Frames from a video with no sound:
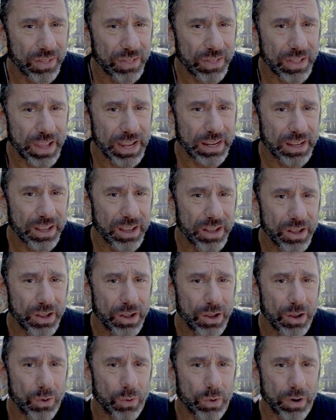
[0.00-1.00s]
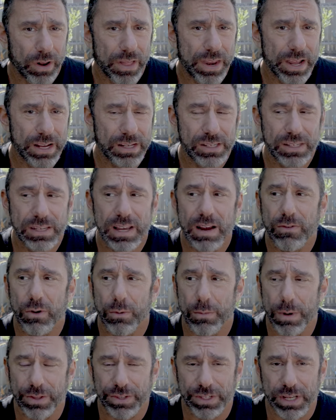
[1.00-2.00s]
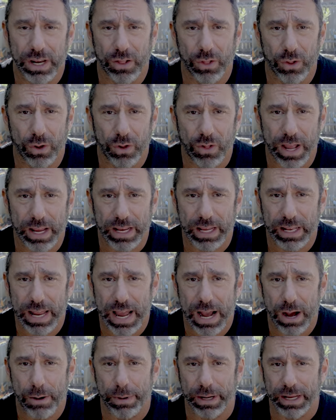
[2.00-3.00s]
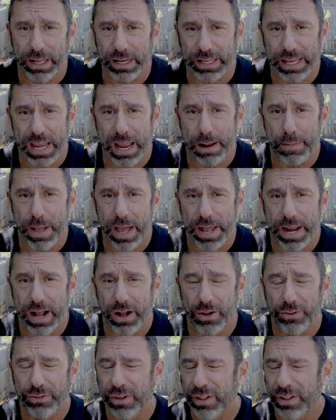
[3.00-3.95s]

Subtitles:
Like, what are the next several months going to look like, and how am I going to game that out?